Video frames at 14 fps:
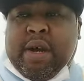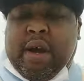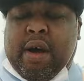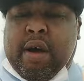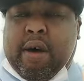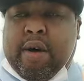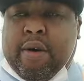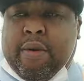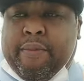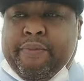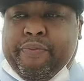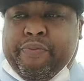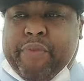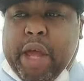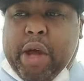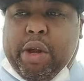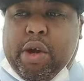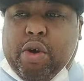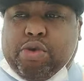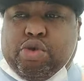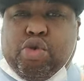Um, they only
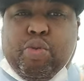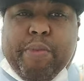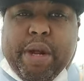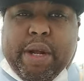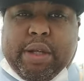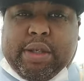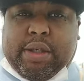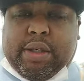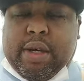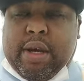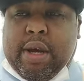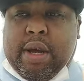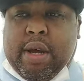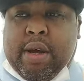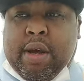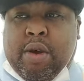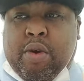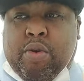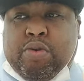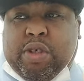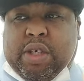go two minutes.
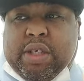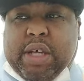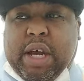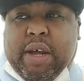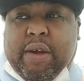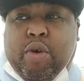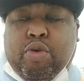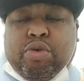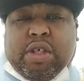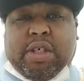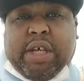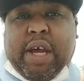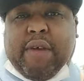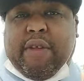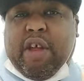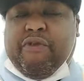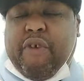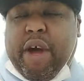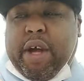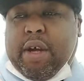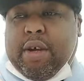Who's to say? Who's to say if this
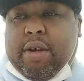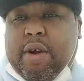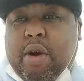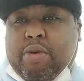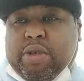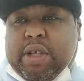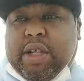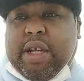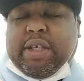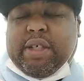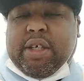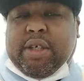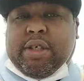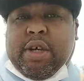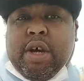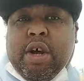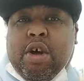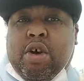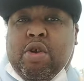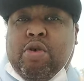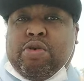fight goes the distance?
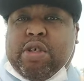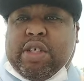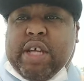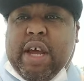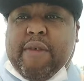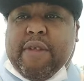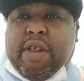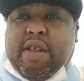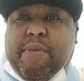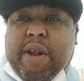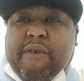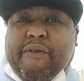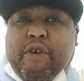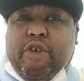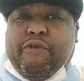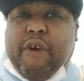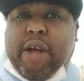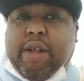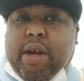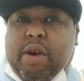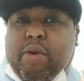Who's to say if this would be the first
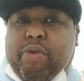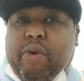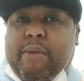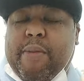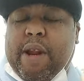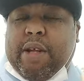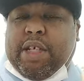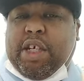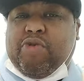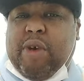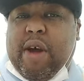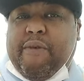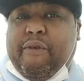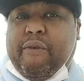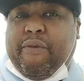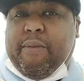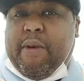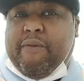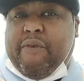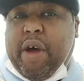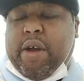fight to go three minutes each round for a
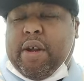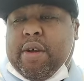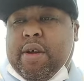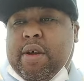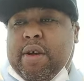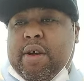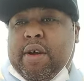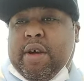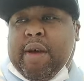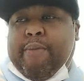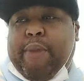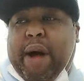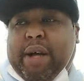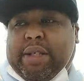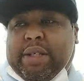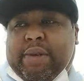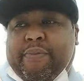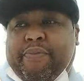female fighter in boxing?